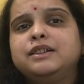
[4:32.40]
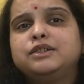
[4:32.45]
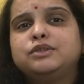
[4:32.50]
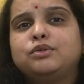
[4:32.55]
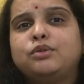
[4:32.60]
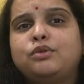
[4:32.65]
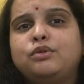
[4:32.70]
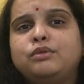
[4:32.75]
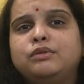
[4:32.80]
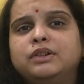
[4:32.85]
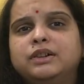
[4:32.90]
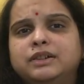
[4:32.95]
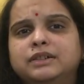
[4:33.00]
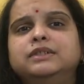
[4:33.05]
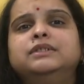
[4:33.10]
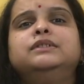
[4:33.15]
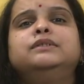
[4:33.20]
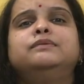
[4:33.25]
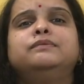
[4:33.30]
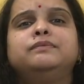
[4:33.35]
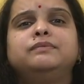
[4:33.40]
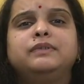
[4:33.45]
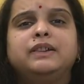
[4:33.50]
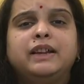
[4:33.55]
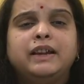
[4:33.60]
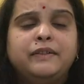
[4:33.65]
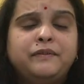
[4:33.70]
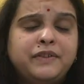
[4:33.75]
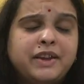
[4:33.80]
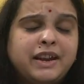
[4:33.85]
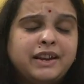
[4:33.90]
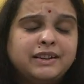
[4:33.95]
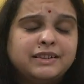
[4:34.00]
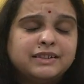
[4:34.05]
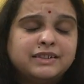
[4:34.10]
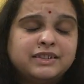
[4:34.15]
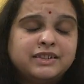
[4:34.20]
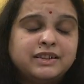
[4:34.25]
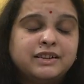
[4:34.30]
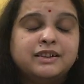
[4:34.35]
So if
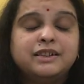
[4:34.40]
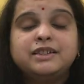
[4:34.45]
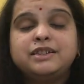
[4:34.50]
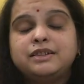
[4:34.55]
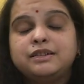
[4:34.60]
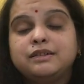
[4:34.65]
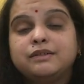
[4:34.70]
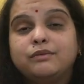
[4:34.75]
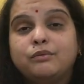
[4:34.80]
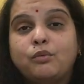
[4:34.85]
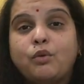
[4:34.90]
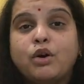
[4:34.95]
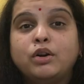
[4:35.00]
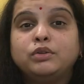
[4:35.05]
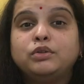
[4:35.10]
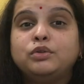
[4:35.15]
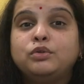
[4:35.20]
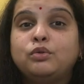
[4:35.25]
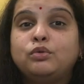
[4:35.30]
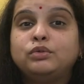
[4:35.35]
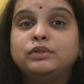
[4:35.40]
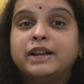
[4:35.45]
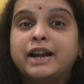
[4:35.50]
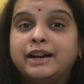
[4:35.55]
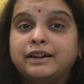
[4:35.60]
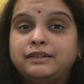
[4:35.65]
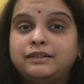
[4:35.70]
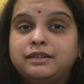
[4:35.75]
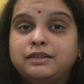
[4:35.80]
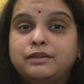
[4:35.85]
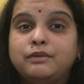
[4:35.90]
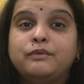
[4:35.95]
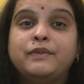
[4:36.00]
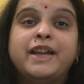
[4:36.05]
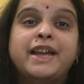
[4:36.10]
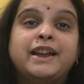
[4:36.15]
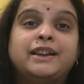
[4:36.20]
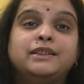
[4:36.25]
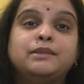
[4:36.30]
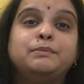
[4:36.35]
you just want to know that
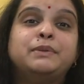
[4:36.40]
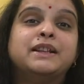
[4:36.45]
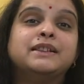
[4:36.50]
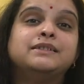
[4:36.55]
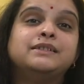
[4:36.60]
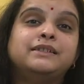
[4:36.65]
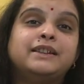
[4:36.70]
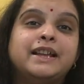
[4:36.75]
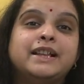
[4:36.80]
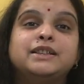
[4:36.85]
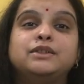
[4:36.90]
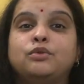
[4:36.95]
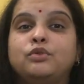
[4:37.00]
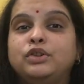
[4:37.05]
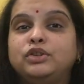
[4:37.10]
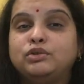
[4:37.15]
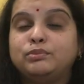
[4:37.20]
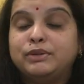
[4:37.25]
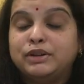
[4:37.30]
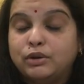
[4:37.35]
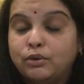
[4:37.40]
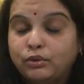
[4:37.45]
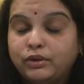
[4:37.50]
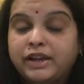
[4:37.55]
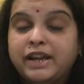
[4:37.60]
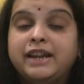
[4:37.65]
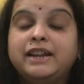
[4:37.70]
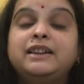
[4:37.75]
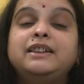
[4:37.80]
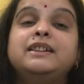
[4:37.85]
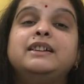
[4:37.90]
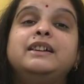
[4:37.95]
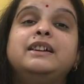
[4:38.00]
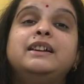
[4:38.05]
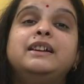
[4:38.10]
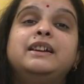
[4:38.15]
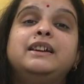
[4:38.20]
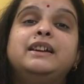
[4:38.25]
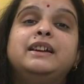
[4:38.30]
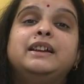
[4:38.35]
where the placenta is going to be located,
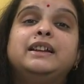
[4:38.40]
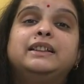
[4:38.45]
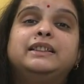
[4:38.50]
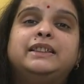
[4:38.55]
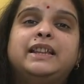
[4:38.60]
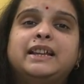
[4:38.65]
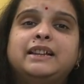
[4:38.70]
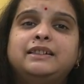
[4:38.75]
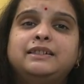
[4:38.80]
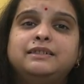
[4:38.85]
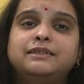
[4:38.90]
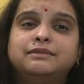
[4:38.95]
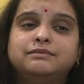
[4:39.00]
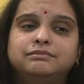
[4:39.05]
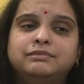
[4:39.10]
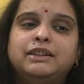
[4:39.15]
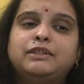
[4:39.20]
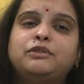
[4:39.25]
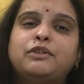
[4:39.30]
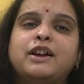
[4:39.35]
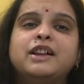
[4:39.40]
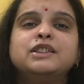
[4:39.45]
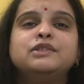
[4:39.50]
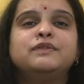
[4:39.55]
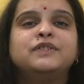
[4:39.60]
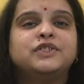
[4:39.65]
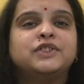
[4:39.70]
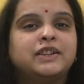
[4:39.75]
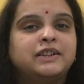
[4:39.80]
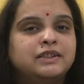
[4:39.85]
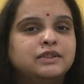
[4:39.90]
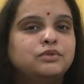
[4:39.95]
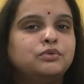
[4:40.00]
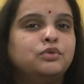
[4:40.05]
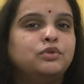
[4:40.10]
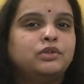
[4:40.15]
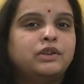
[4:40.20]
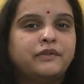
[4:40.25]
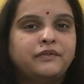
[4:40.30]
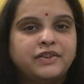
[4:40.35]
then the transvaginal
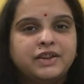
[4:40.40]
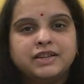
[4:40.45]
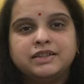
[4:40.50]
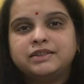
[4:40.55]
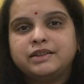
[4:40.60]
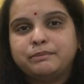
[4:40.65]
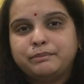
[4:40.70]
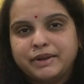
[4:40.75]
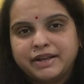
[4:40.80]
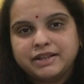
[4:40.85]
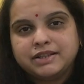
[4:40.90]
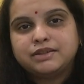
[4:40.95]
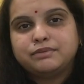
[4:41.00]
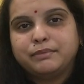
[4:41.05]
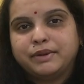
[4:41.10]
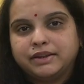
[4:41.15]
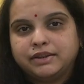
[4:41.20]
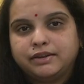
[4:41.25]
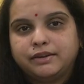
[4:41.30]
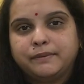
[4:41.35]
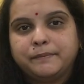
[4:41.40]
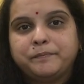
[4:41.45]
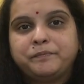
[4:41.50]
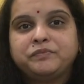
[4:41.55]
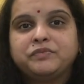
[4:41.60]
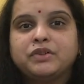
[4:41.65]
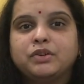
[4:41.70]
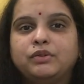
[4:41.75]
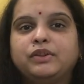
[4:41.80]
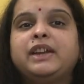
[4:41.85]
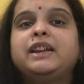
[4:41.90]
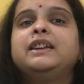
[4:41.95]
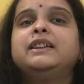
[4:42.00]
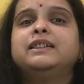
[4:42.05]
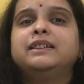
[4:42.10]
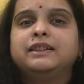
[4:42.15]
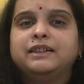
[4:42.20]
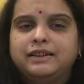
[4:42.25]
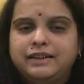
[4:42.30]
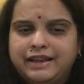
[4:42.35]
sonography is the best method, okay.
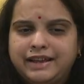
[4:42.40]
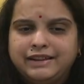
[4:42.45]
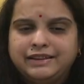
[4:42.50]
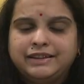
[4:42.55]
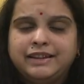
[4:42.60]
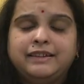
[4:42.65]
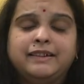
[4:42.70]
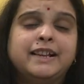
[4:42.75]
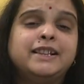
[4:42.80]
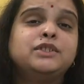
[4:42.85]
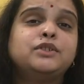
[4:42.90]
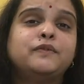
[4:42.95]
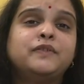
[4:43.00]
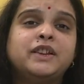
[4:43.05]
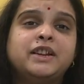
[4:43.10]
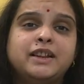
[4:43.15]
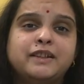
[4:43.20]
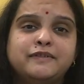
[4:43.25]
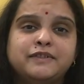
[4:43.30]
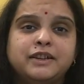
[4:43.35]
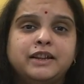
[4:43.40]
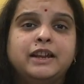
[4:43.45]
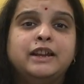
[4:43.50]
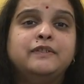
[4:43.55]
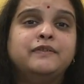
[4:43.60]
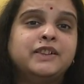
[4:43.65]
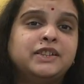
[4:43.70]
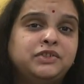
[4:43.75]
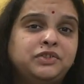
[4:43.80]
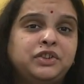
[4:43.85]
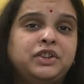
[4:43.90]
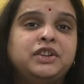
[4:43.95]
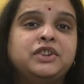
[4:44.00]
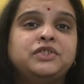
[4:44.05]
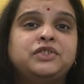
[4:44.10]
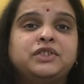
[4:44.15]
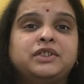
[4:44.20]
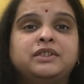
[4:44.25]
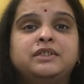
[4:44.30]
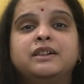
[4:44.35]
And the rest of the
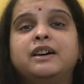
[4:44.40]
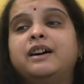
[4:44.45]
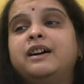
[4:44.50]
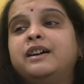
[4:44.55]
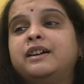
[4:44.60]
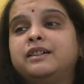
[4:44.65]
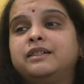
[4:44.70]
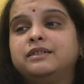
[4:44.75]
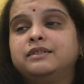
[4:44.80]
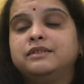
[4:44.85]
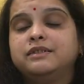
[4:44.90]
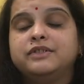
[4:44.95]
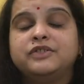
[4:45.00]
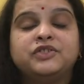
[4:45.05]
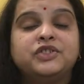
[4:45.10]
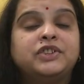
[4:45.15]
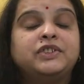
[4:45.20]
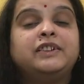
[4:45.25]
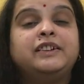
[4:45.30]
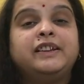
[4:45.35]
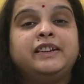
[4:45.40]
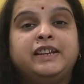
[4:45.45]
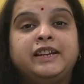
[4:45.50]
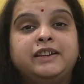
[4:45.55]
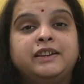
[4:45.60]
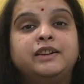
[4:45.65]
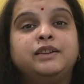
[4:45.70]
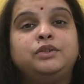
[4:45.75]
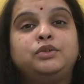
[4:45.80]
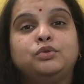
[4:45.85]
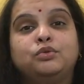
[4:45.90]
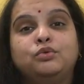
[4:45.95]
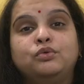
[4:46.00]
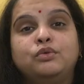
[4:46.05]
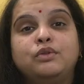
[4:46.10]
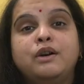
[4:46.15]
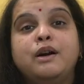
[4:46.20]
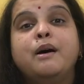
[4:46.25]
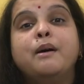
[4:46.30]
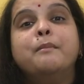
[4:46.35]
investigation are generally needed
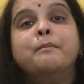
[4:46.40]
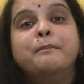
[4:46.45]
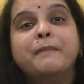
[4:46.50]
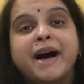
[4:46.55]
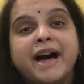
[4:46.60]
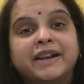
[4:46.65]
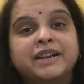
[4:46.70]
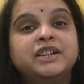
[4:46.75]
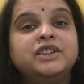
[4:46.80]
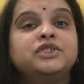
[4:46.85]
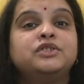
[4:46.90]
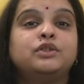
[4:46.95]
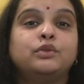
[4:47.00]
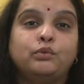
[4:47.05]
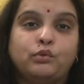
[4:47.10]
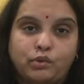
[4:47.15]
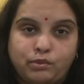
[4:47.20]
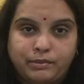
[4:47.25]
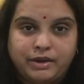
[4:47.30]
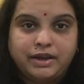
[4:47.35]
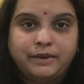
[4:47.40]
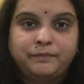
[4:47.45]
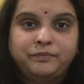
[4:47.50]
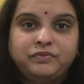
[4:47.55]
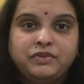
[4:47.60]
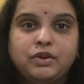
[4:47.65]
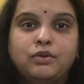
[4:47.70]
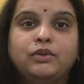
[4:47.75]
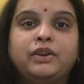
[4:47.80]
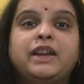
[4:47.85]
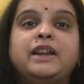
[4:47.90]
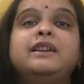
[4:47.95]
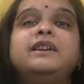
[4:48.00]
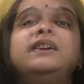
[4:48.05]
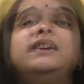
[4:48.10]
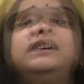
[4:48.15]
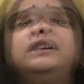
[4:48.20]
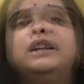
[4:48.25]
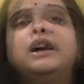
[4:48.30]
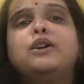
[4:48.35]
to manage the woman, okay.
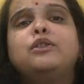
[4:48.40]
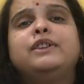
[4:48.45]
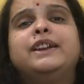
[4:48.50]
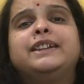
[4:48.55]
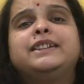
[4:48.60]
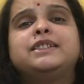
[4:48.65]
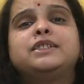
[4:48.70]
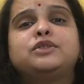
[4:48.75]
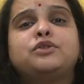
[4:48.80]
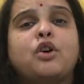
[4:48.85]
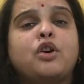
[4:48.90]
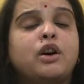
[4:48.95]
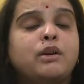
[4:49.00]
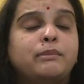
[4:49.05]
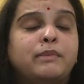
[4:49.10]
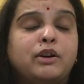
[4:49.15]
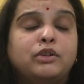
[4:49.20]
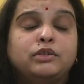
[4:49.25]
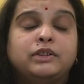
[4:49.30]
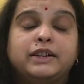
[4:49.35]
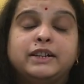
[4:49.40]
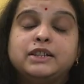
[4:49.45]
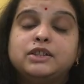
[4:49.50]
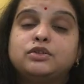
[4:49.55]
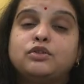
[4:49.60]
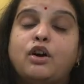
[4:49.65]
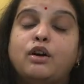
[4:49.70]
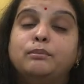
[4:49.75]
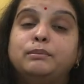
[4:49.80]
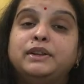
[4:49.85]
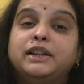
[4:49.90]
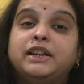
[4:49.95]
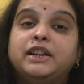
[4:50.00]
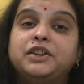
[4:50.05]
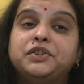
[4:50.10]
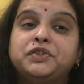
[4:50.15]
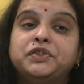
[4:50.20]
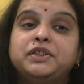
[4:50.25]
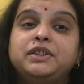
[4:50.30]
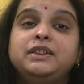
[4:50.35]
Now let's talk about its
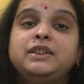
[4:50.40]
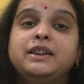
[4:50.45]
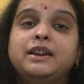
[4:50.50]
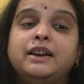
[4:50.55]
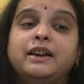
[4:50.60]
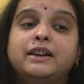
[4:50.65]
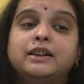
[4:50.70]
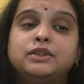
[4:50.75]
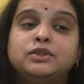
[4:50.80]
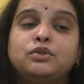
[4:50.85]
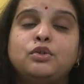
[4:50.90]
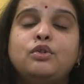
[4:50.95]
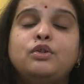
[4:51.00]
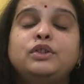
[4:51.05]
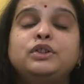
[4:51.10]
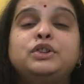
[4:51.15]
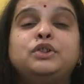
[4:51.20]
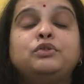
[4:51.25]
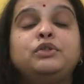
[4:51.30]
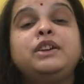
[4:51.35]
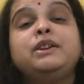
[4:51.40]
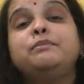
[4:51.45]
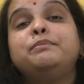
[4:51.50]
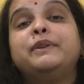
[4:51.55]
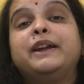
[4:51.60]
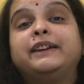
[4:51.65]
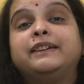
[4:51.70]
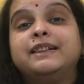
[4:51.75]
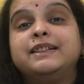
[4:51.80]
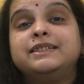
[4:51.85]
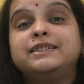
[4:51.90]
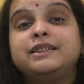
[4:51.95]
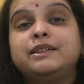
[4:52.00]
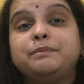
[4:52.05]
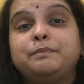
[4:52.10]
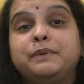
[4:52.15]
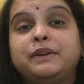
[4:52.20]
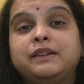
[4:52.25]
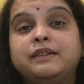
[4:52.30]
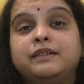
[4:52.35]
complication. So during
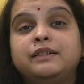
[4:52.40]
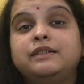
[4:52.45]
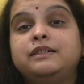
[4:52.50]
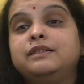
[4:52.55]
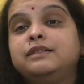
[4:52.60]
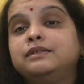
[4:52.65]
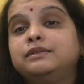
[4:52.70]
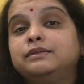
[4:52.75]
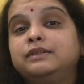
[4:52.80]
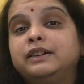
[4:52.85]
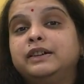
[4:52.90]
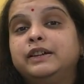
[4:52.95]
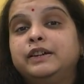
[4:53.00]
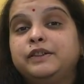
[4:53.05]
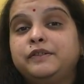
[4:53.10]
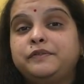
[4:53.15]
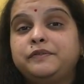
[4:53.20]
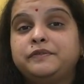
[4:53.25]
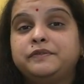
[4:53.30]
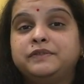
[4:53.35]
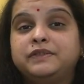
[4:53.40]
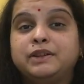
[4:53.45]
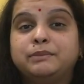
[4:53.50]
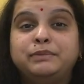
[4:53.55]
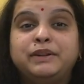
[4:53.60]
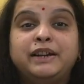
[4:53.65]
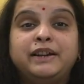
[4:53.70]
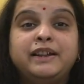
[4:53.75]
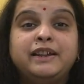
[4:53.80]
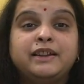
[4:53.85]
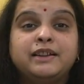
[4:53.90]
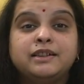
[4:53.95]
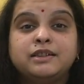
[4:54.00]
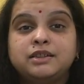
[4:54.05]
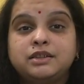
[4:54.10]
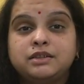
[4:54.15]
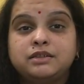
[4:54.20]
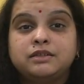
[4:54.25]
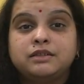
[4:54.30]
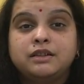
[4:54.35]
pregnancy period, if the bleeding
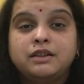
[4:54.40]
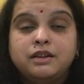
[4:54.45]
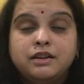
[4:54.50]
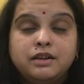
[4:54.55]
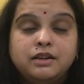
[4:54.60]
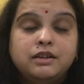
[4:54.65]
is